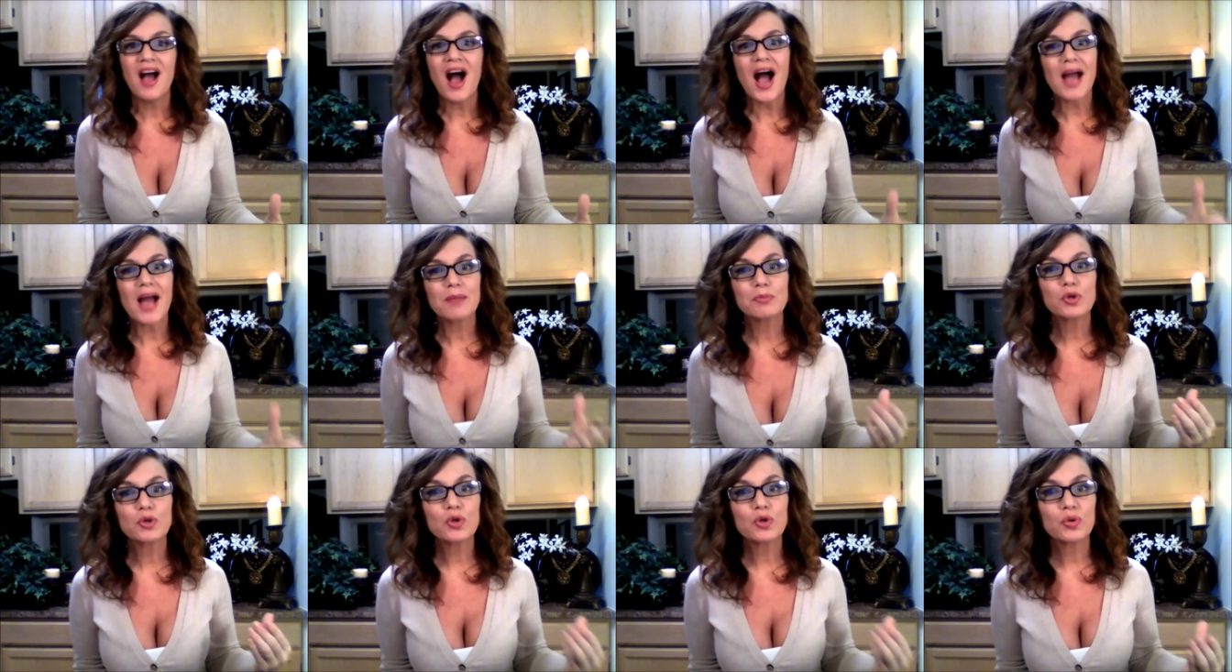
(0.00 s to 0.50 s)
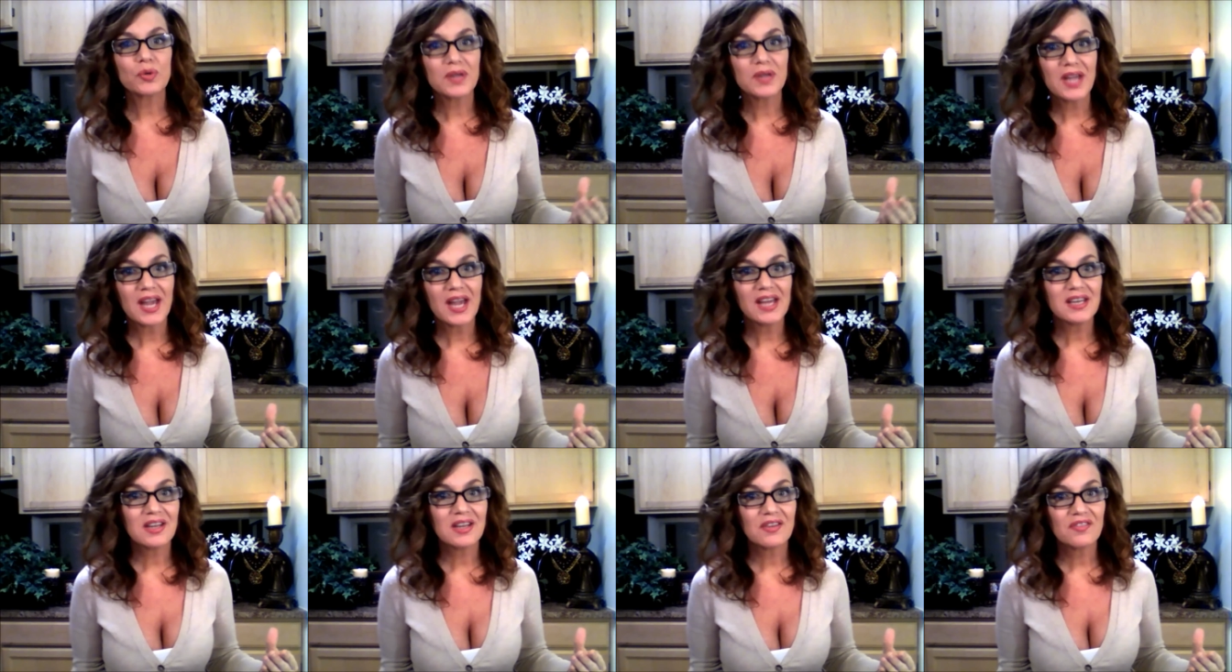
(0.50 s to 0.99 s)
I'm
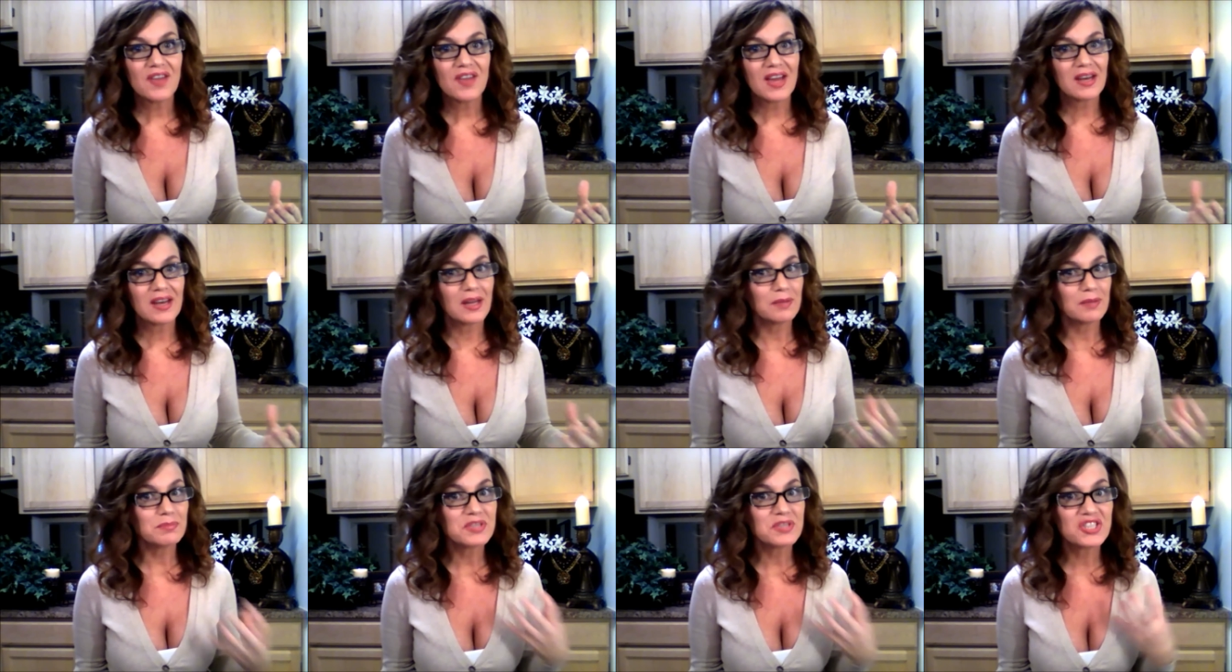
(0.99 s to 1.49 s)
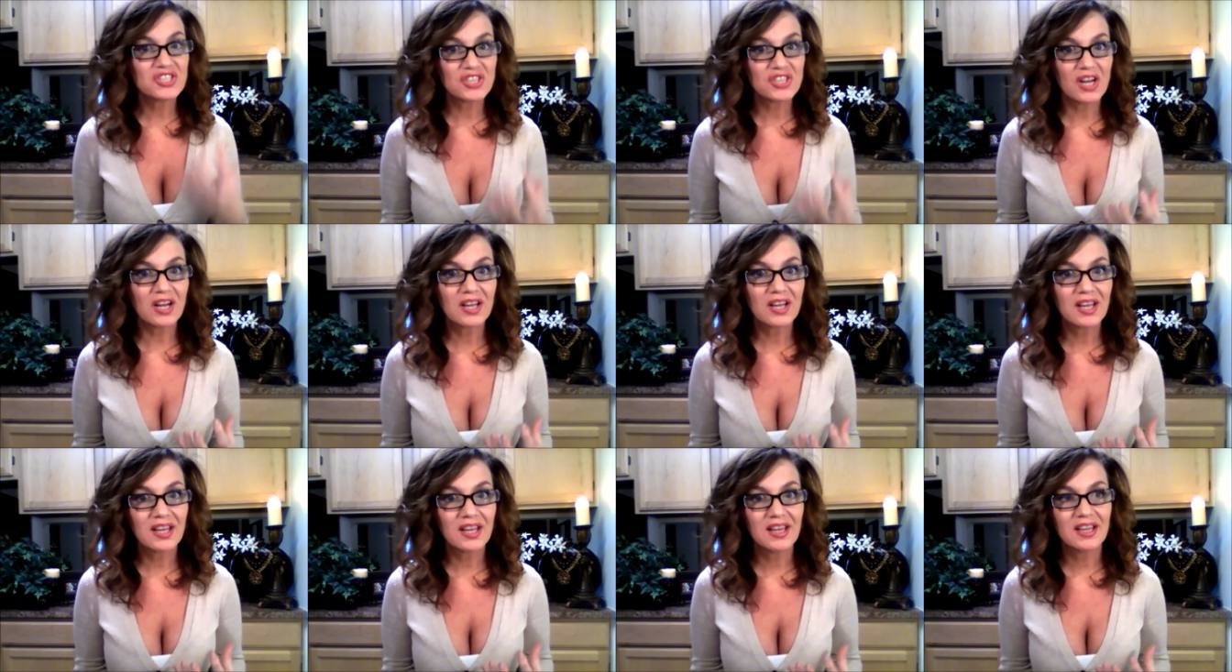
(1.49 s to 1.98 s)
creative and I'm
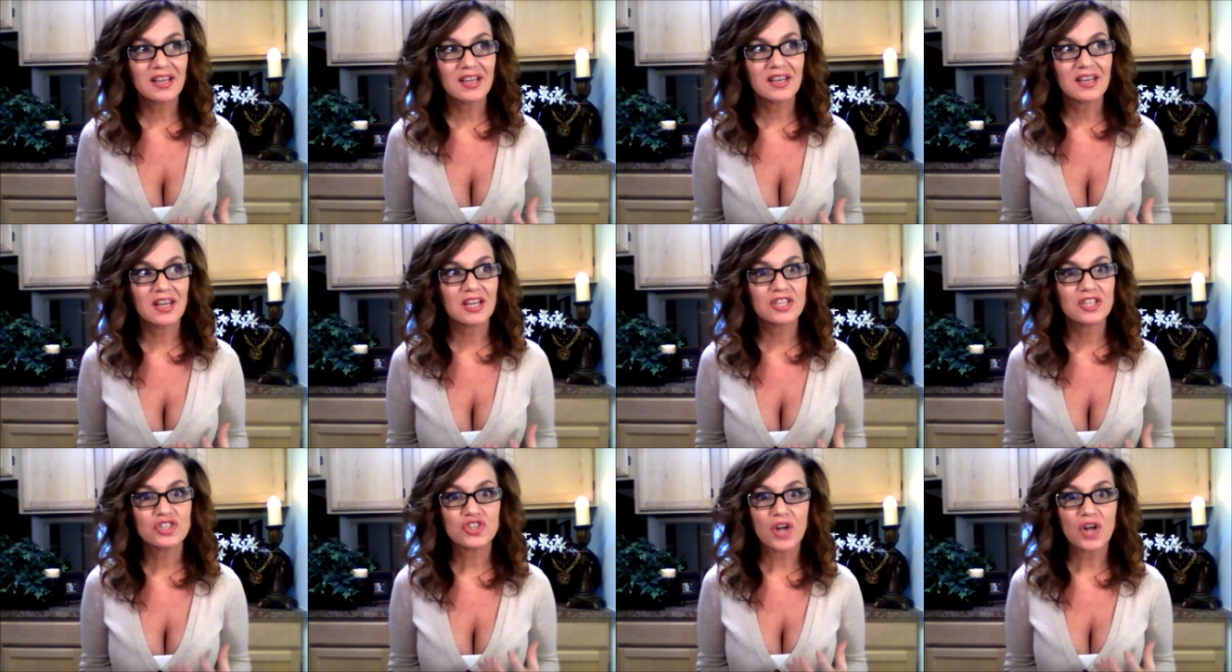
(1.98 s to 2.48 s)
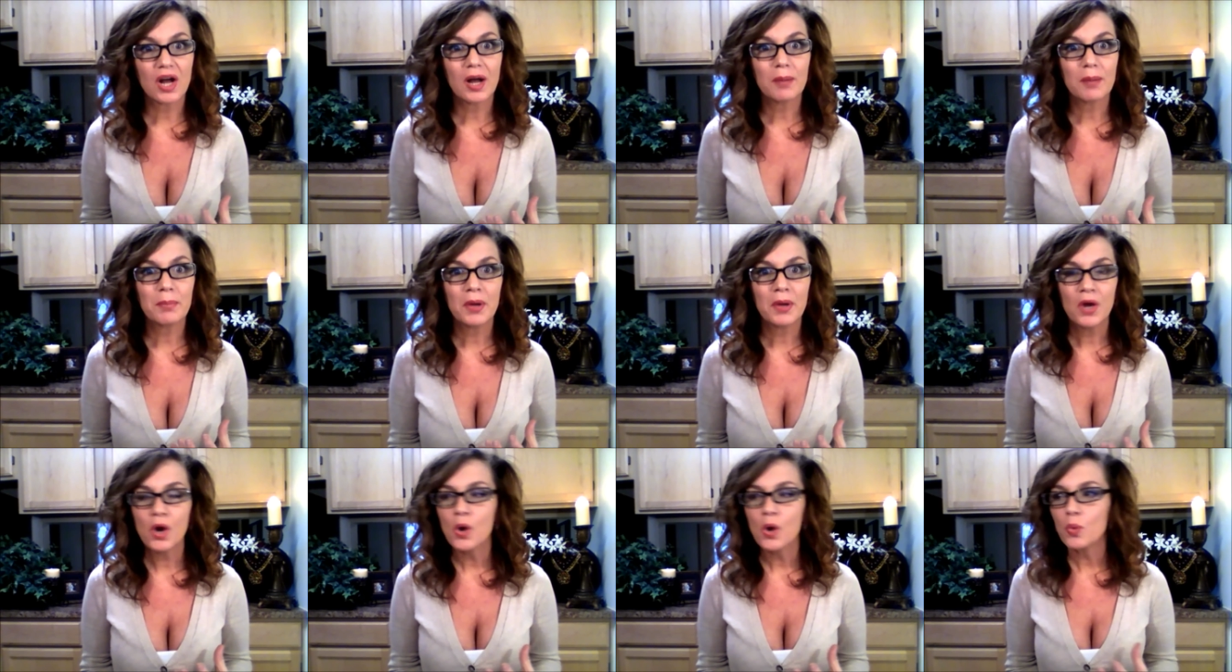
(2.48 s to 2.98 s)
stuck in a
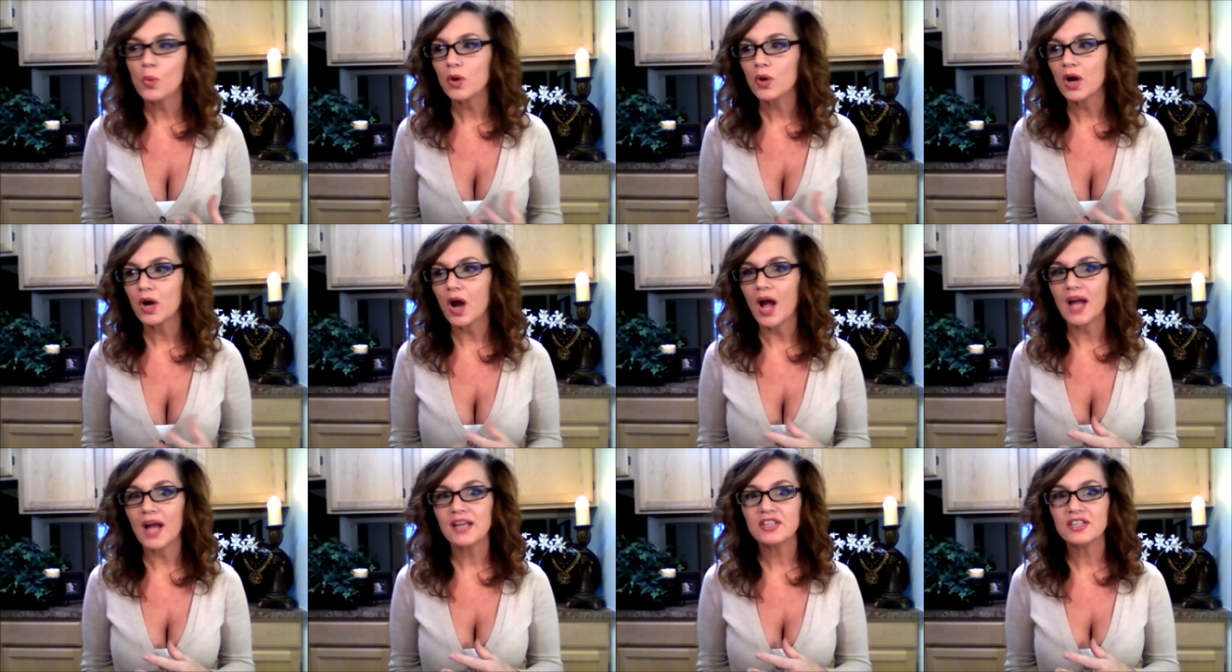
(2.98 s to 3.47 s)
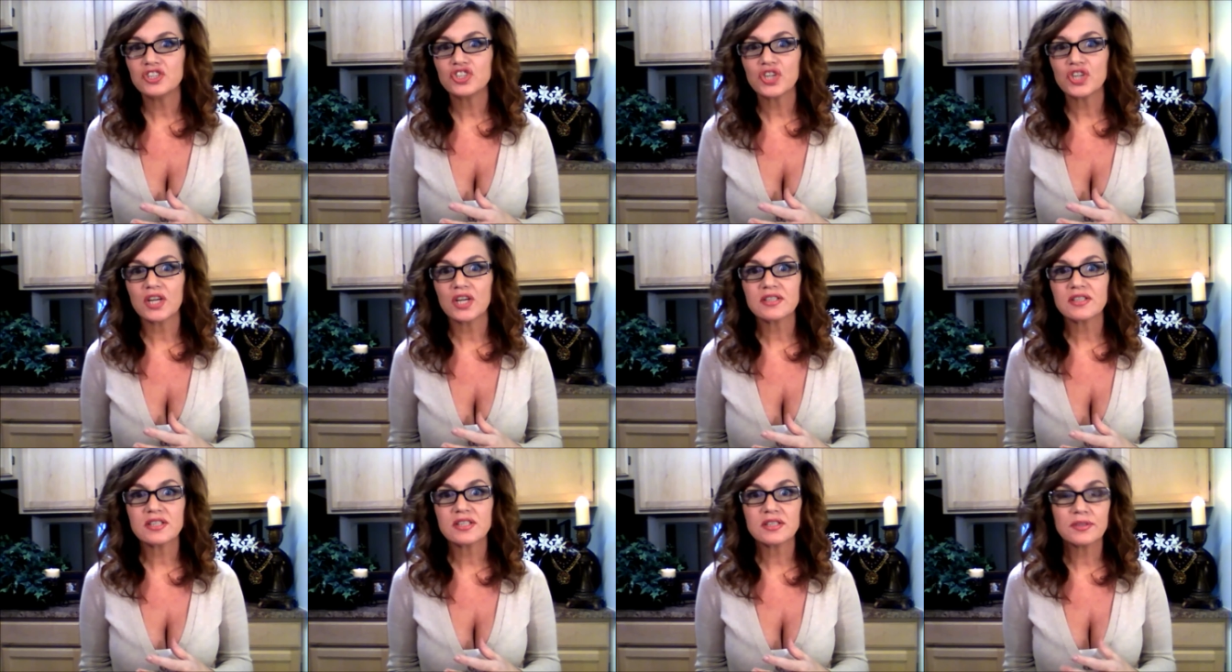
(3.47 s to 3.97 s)
job where I
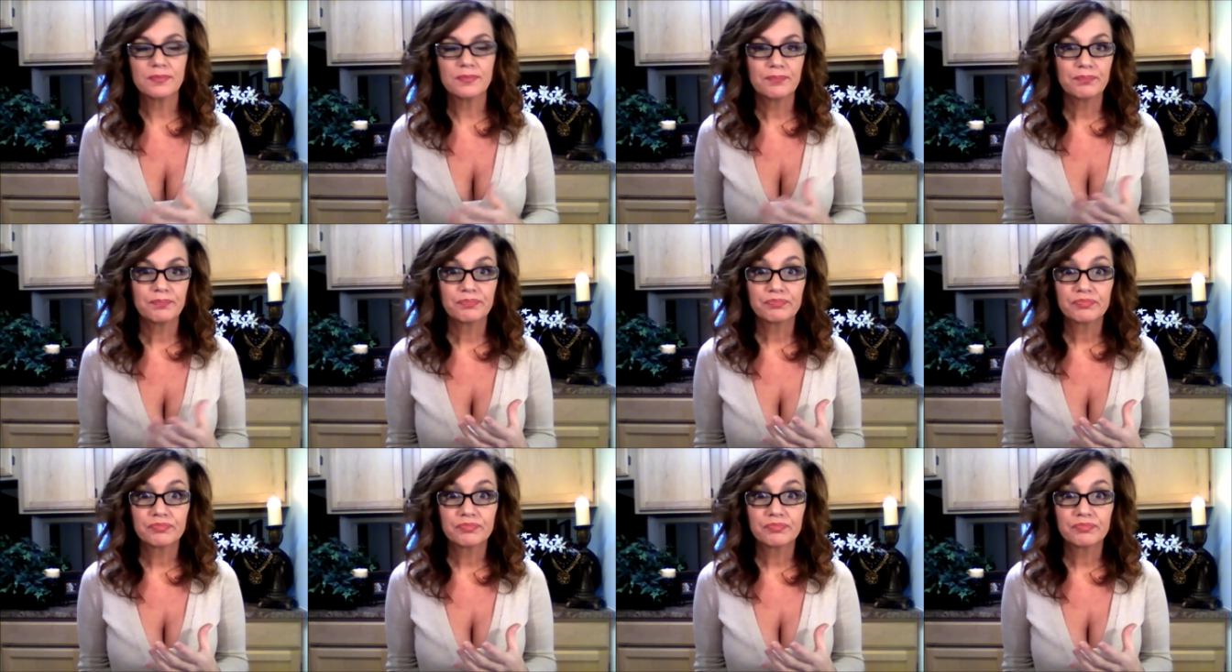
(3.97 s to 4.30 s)
just